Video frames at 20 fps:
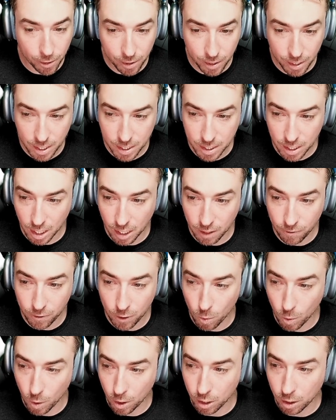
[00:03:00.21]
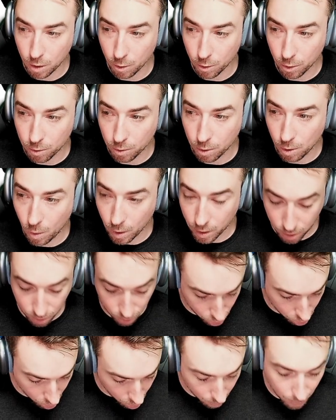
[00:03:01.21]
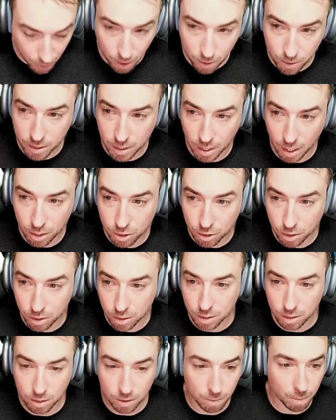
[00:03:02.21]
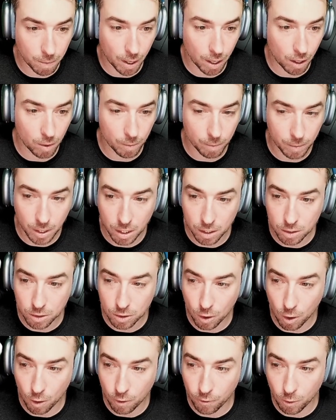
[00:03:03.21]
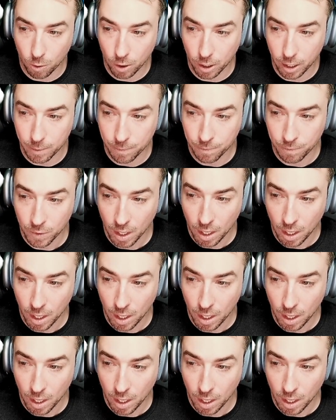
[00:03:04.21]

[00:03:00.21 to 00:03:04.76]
of these, if you want to go through and chop out sections, by all means, go for it.